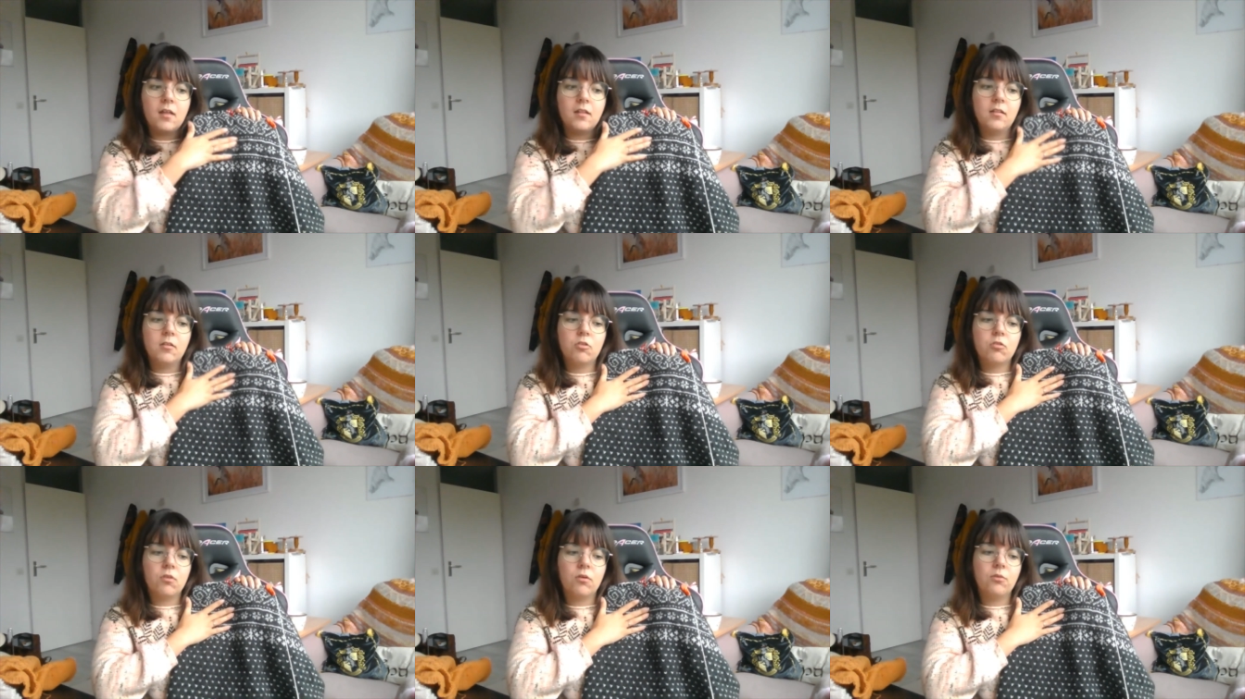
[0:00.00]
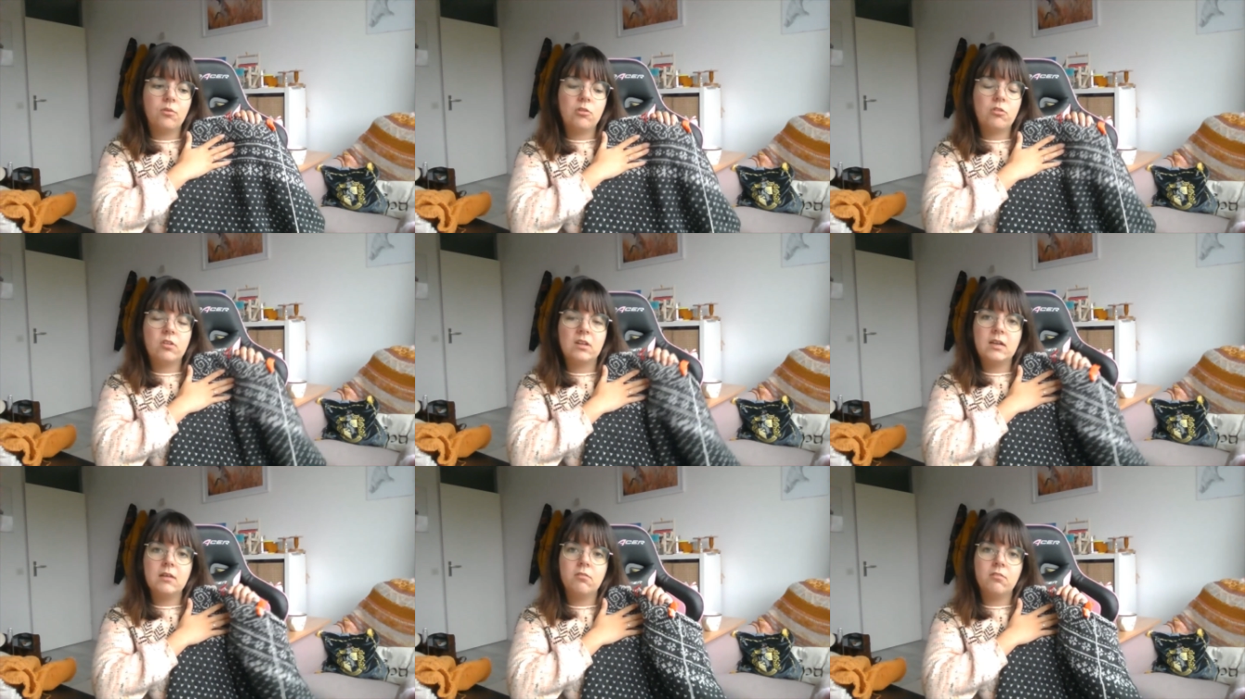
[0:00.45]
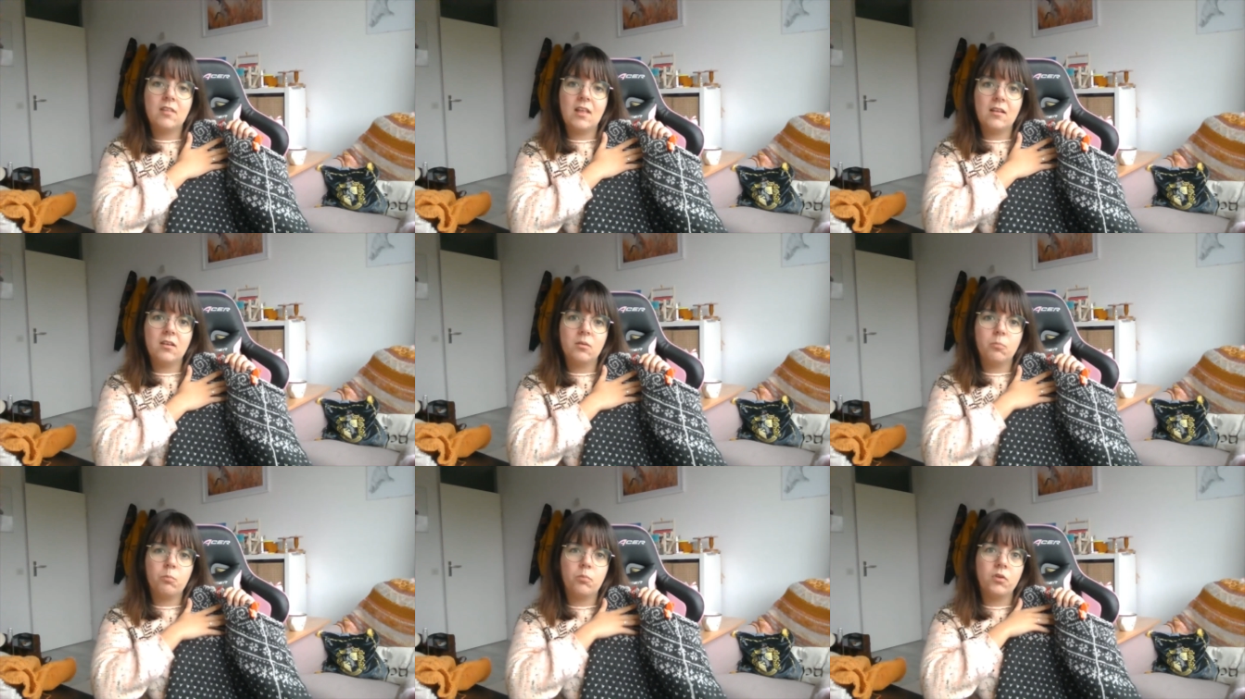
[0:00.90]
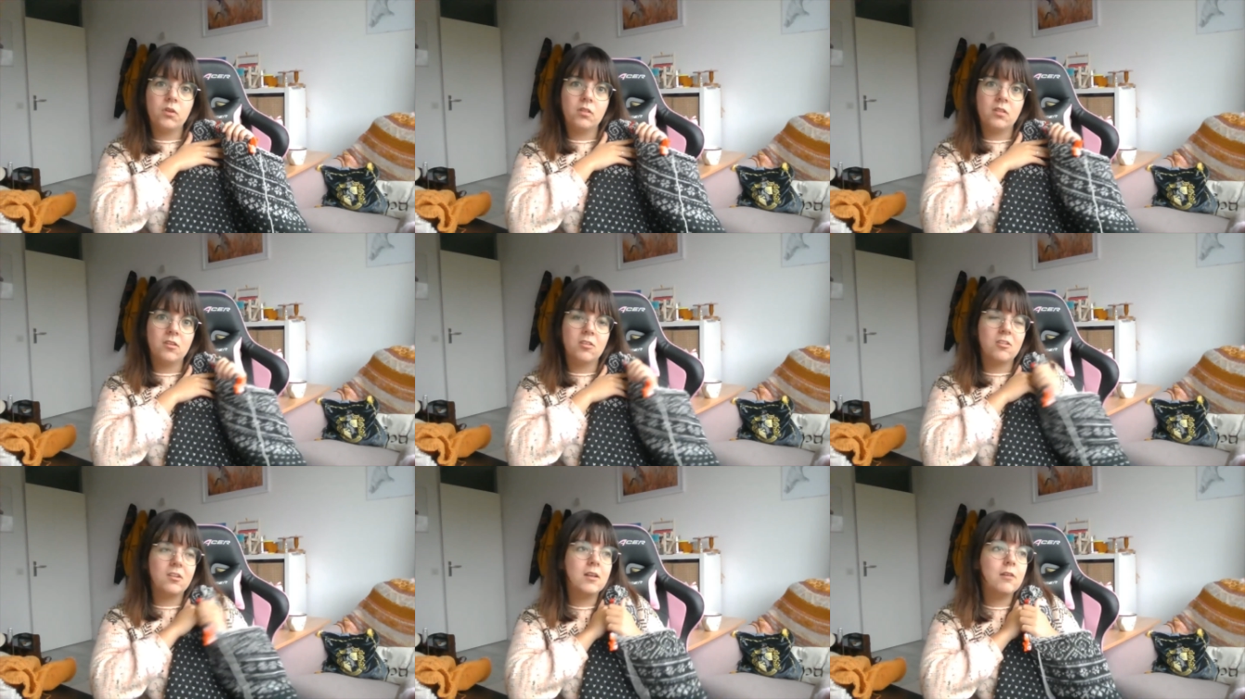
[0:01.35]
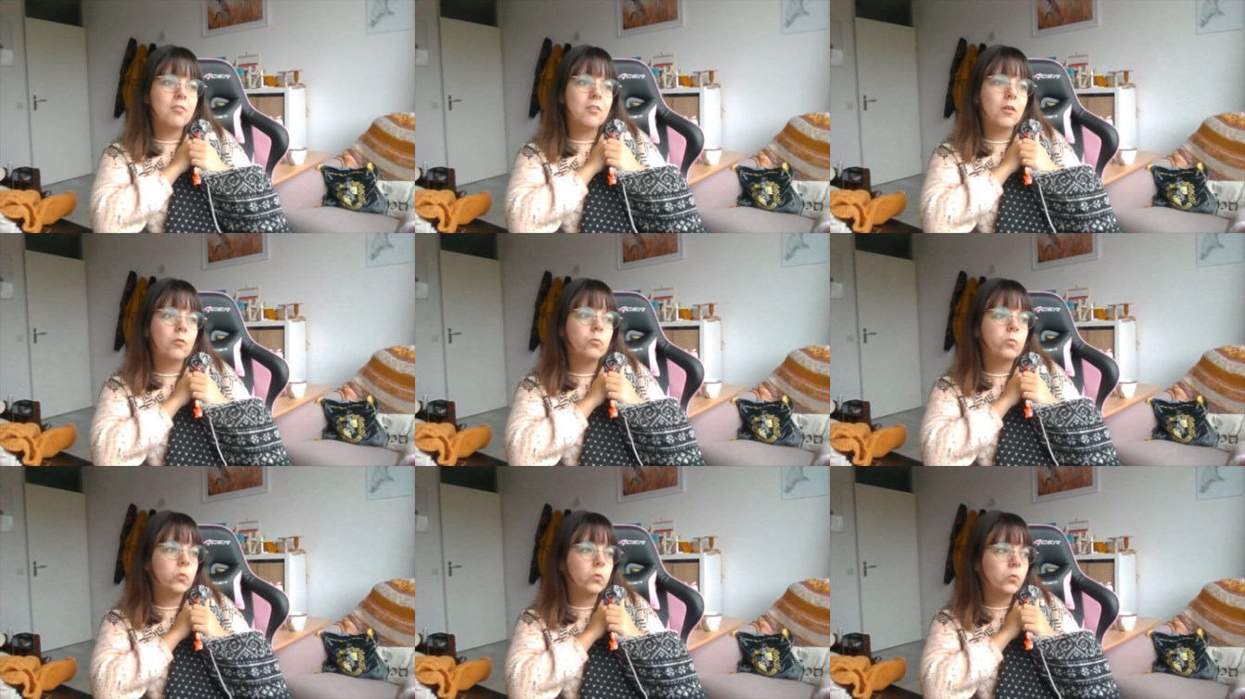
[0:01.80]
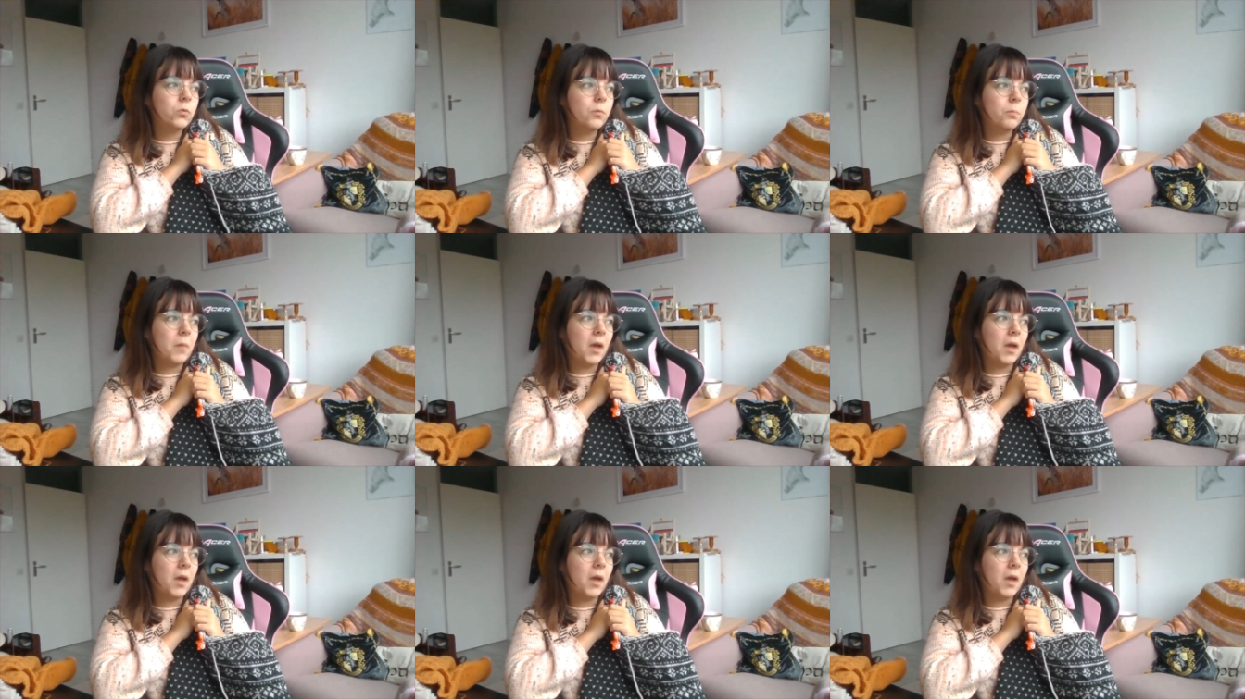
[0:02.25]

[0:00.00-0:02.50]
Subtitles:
so the sleeves then won't